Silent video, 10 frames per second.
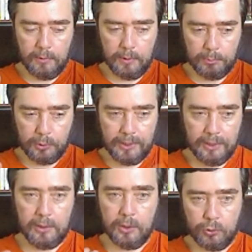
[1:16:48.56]

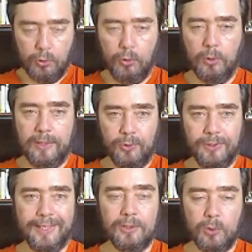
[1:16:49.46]
predict, control, and
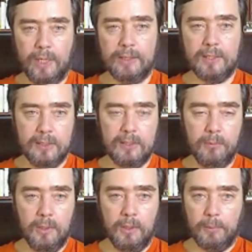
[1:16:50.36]
relate to that system?
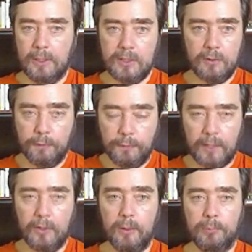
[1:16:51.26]
I mean, these are
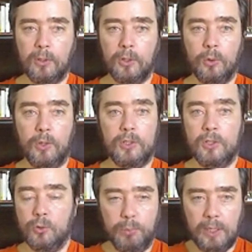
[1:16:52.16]
very empirical
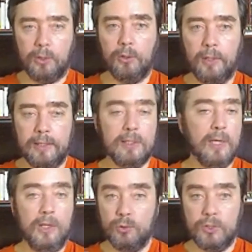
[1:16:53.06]
questions. You pick your lens
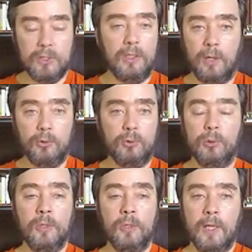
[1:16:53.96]
and you see how you
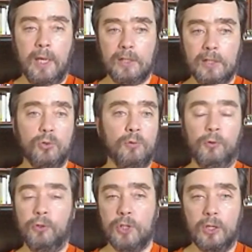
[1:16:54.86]
do. And that's true for
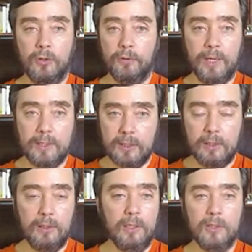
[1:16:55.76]
regenerative
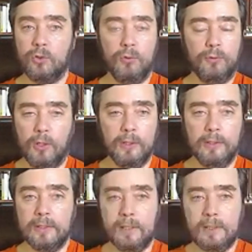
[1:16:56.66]
medicine. It's true for all
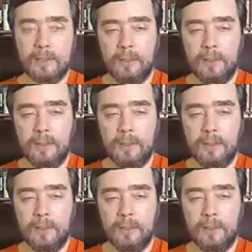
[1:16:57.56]
of these things.